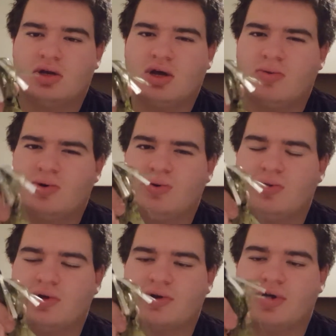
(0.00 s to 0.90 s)
double
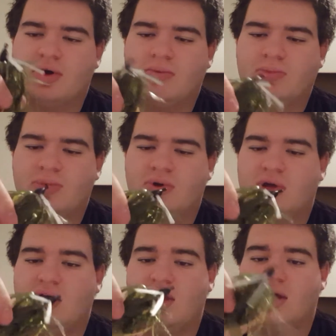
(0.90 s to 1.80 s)
hula grub,
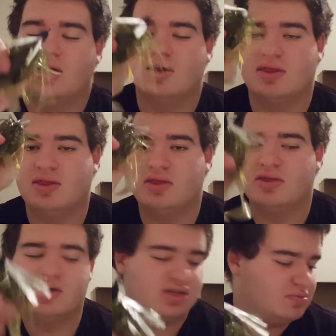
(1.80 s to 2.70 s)

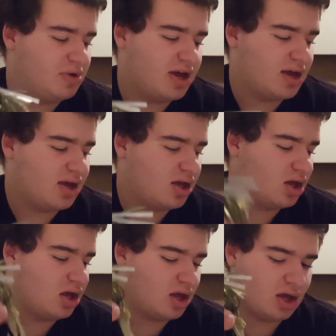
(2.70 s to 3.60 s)
and this bait
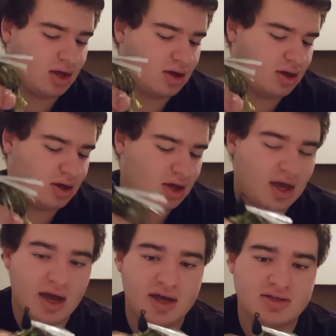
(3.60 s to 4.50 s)

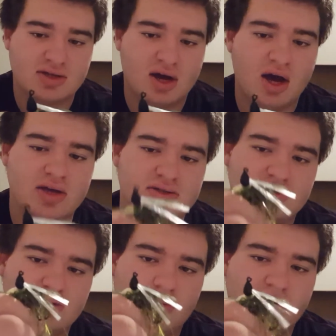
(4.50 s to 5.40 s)
has caught
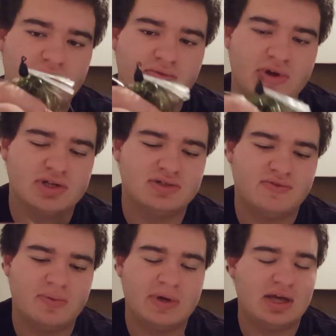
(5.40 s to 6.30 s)
so many fish
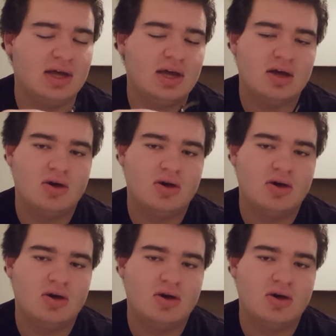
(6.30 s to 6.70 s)
for me.